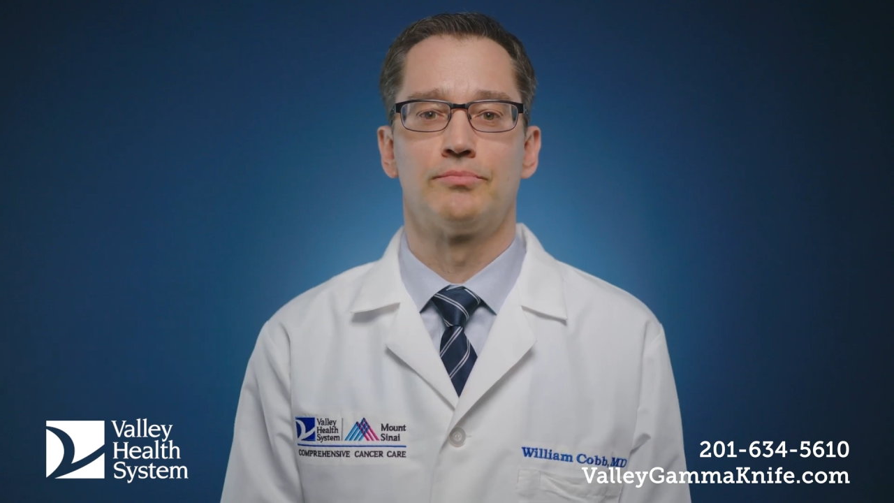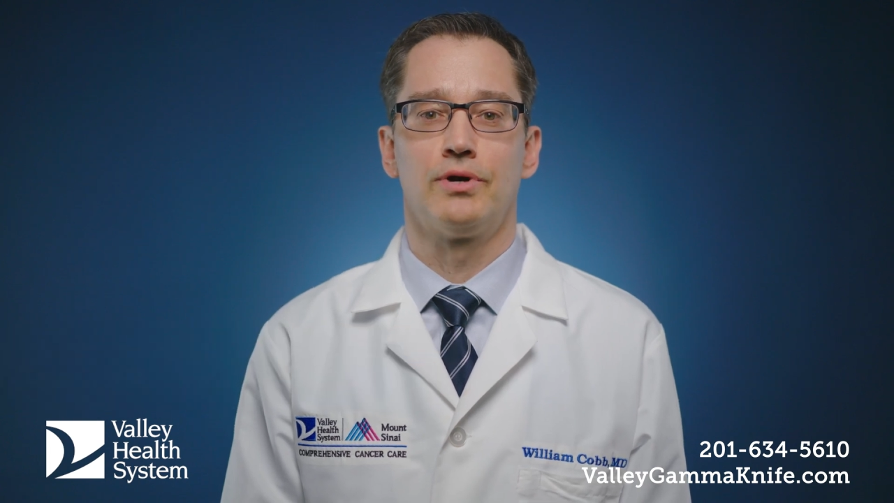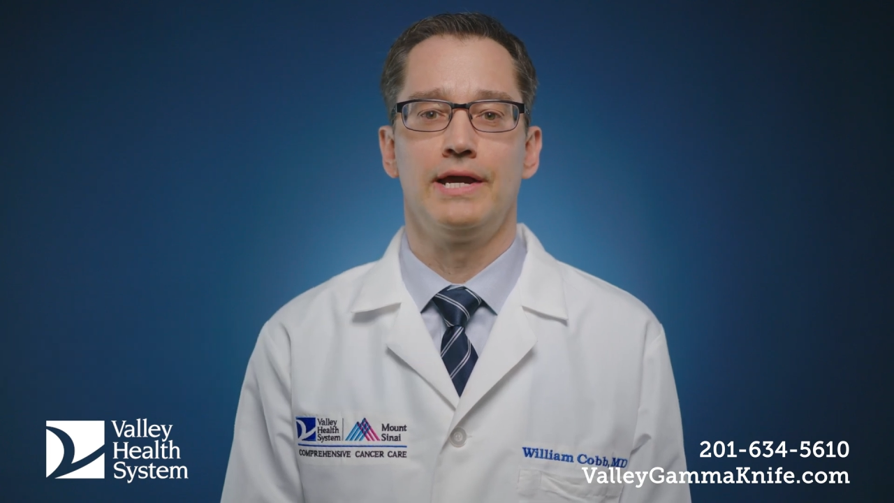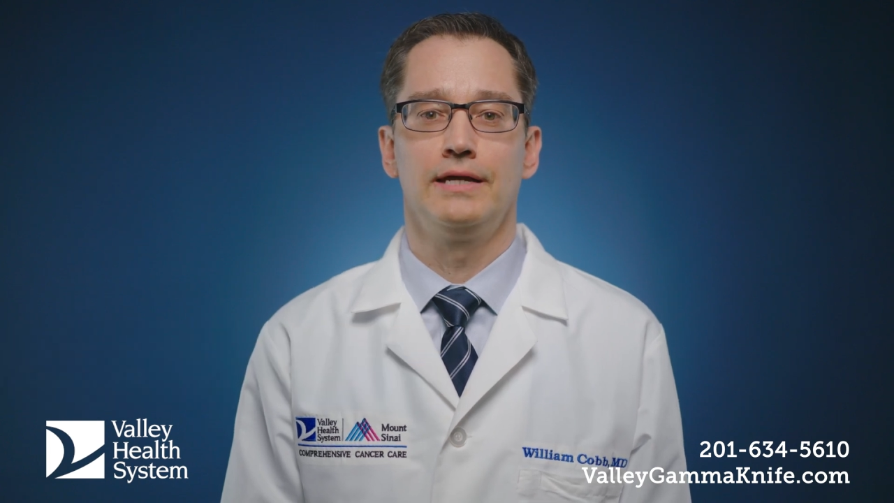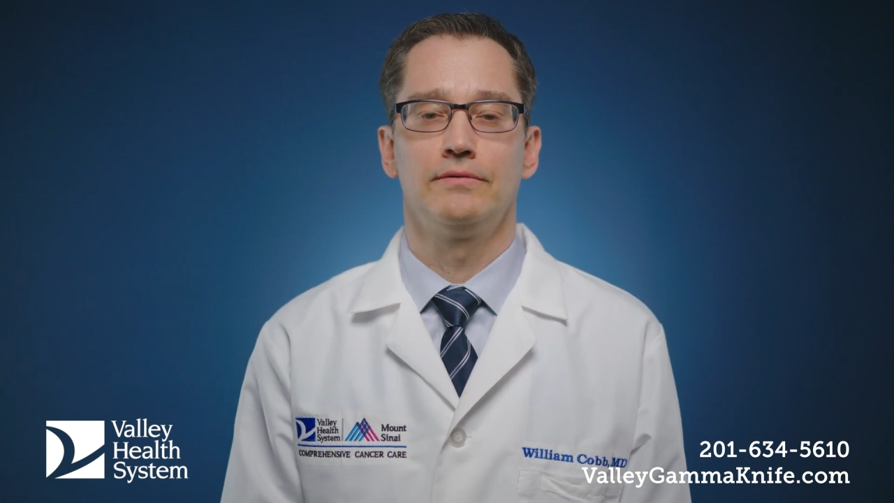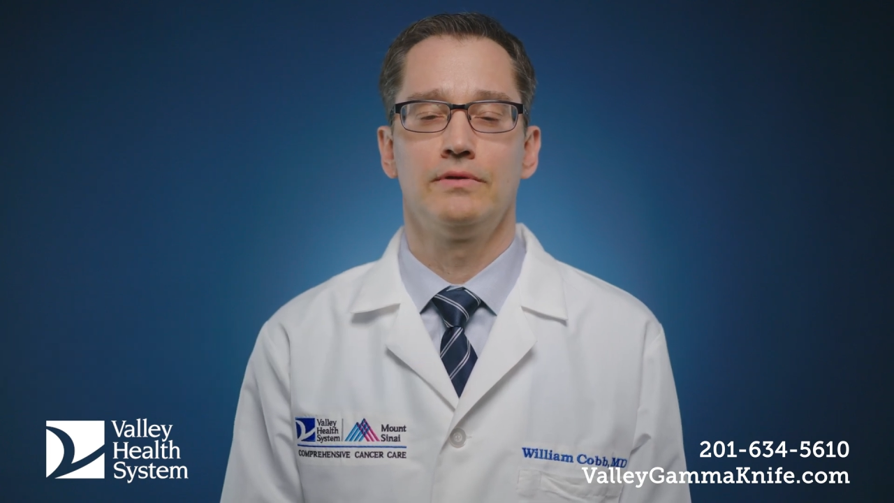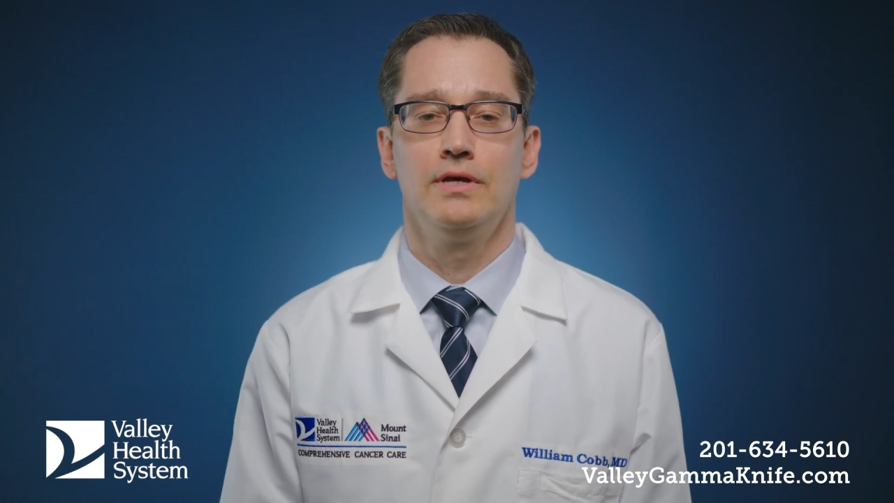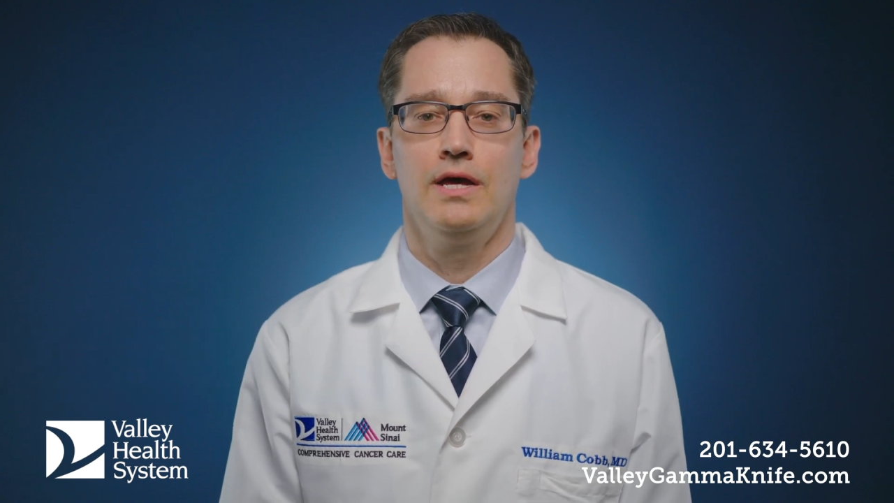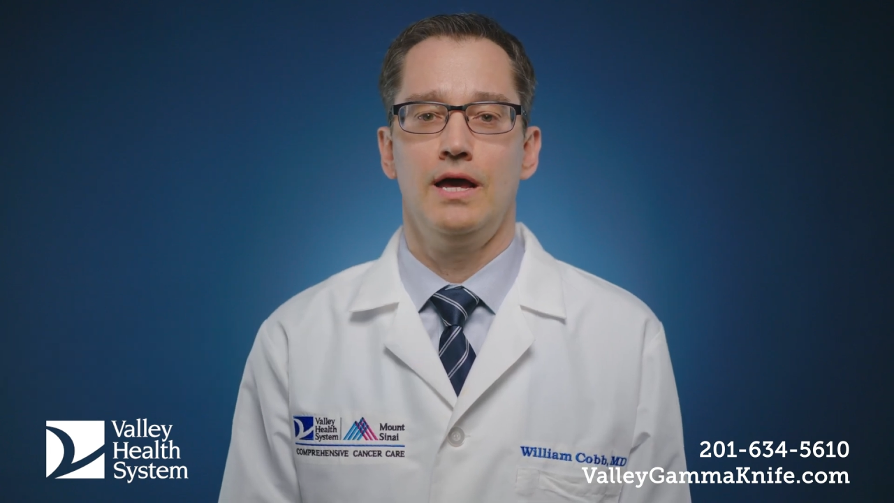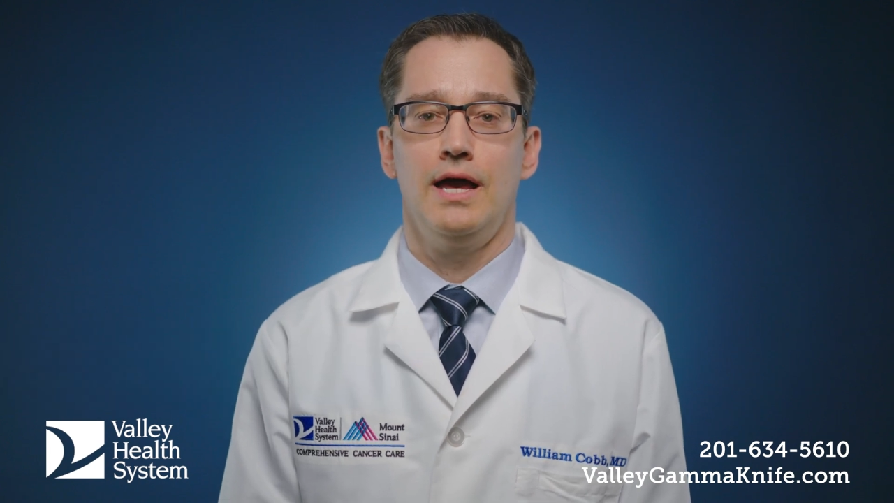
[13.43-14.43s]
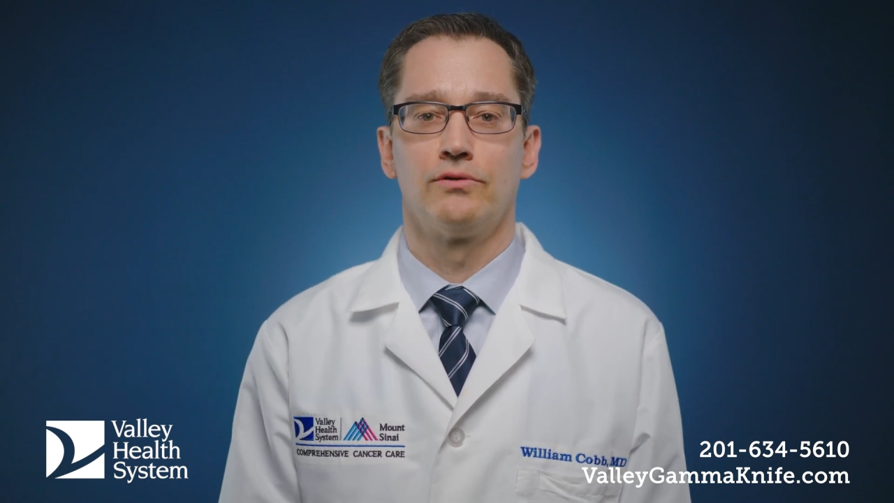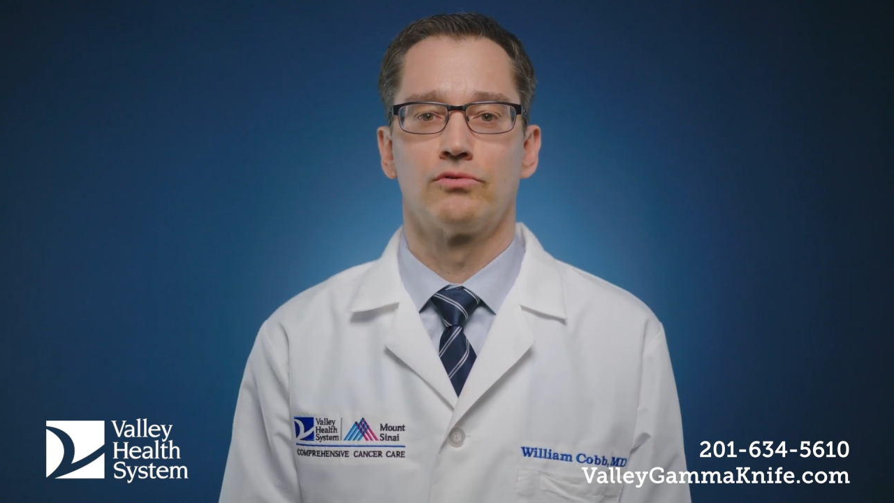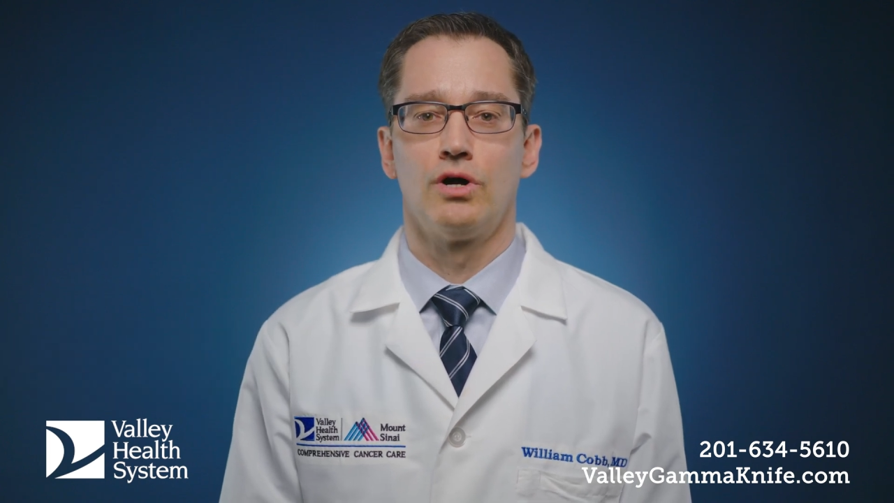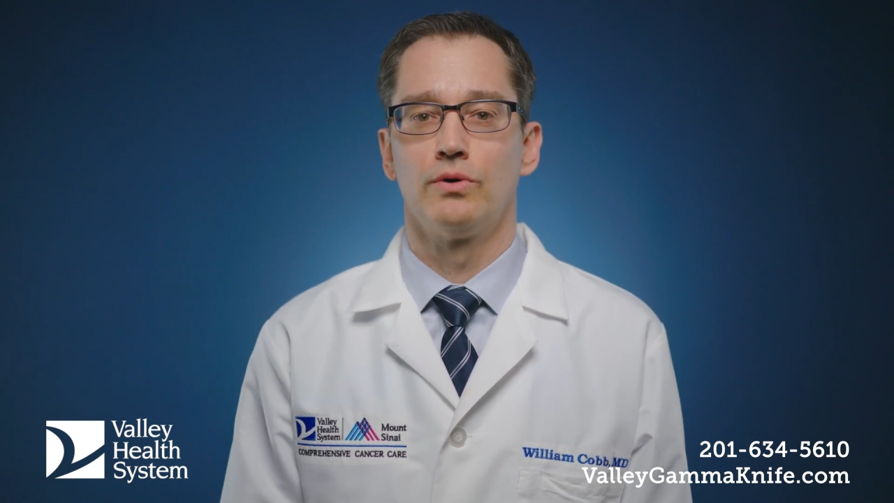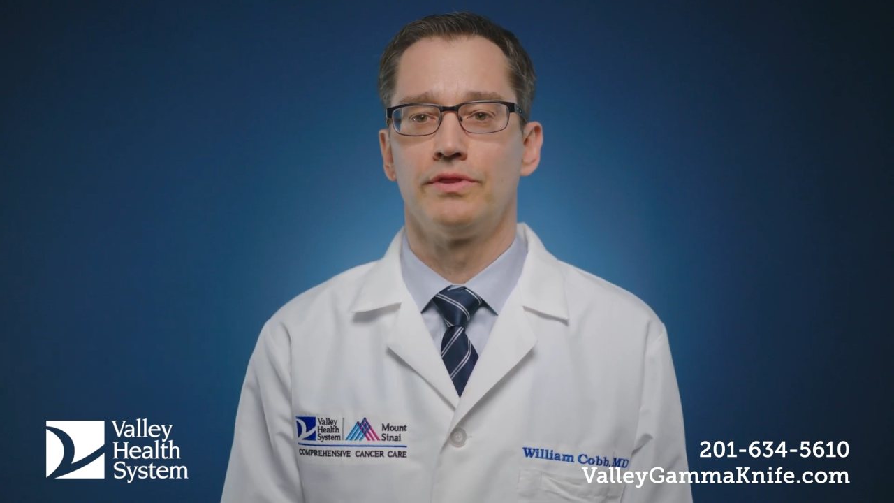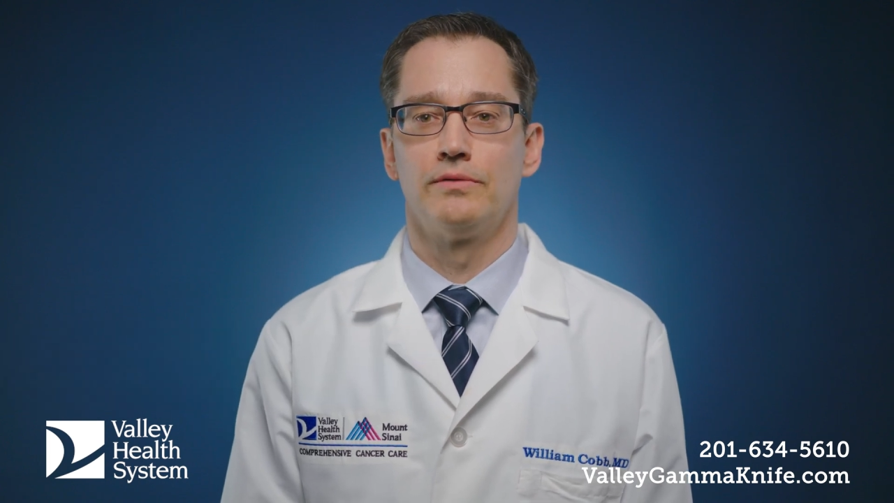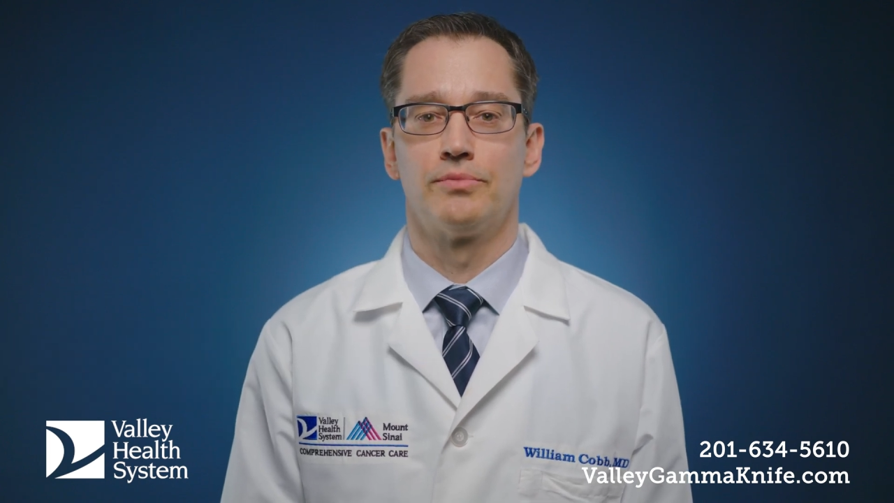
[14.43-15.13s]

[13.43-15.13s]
brain and grow within